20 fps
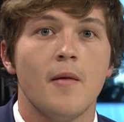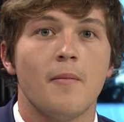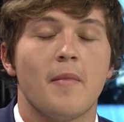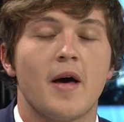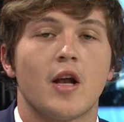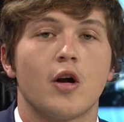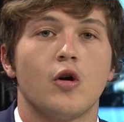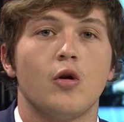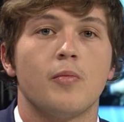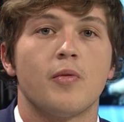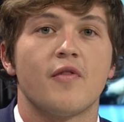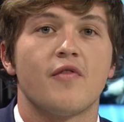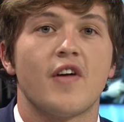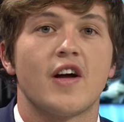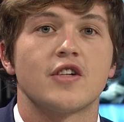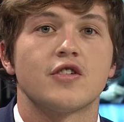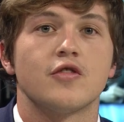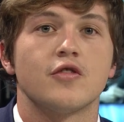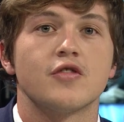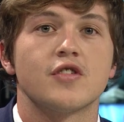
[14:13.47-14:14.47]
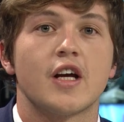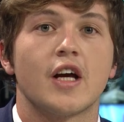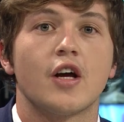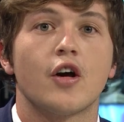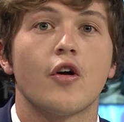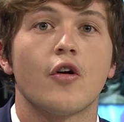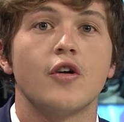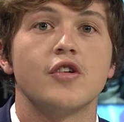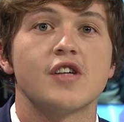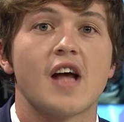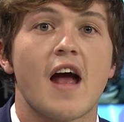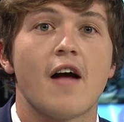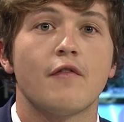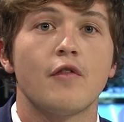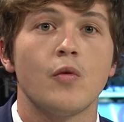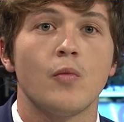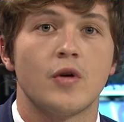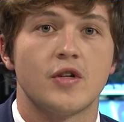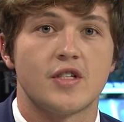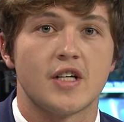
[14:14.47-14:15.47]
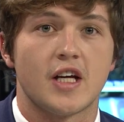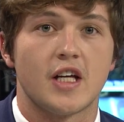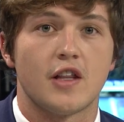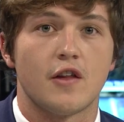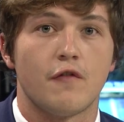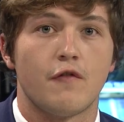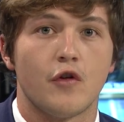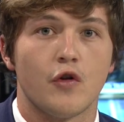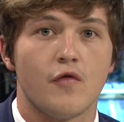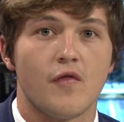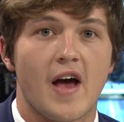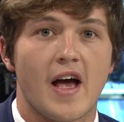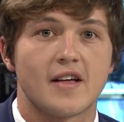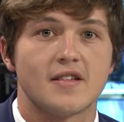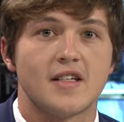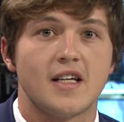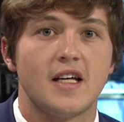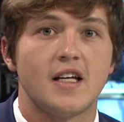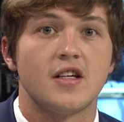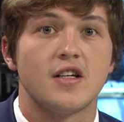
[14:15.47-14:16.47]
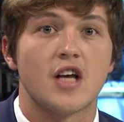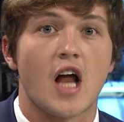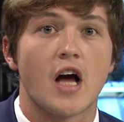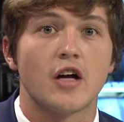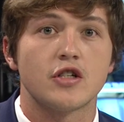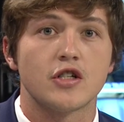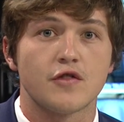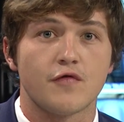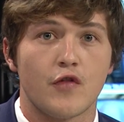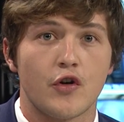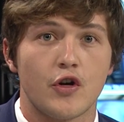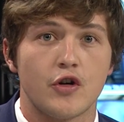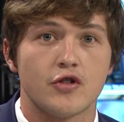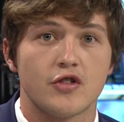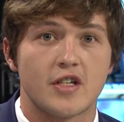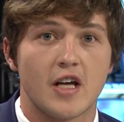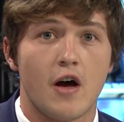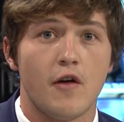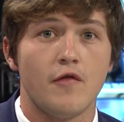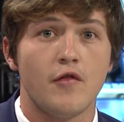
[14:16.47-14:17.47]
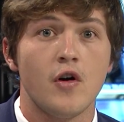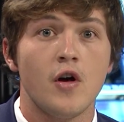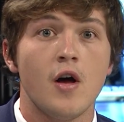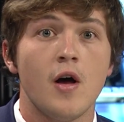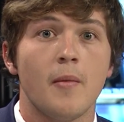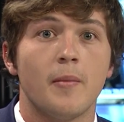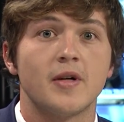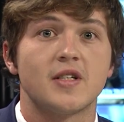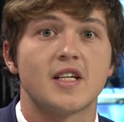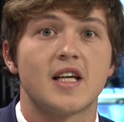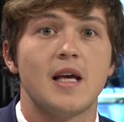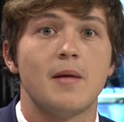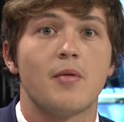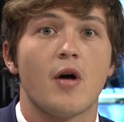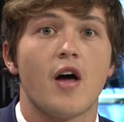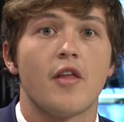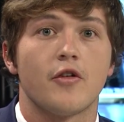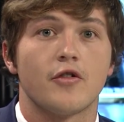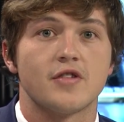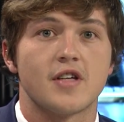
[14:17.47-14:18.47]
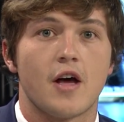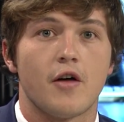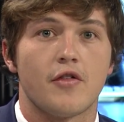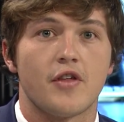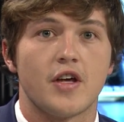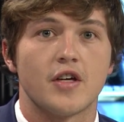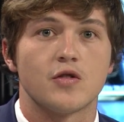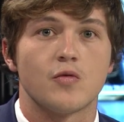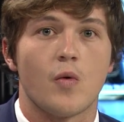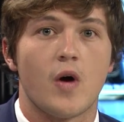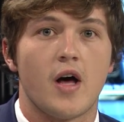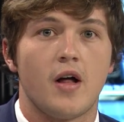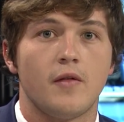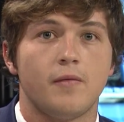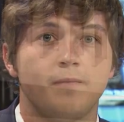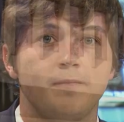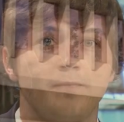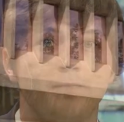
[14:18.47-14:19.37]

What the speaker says: Medical professionals encourage everyone to get the flu vaccine, not just for yourself, but to keep others healthy as well.